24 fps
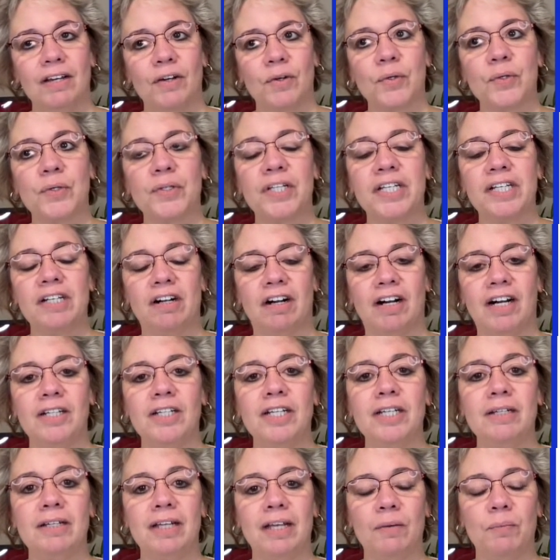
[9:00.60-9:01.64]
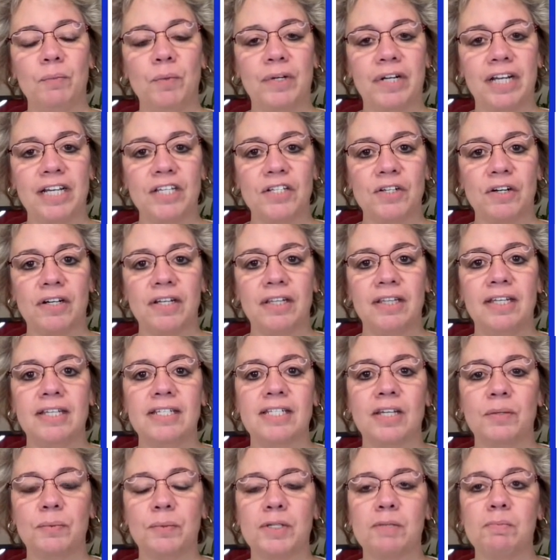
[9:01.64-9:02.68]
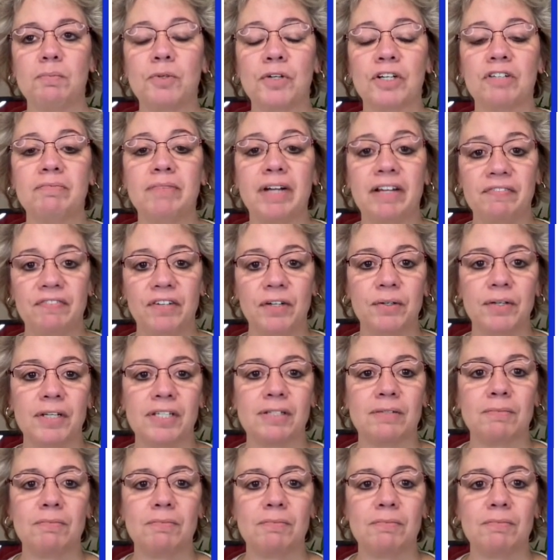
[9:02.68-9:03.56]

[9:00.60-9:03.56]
early on when I started this, it was more of my focus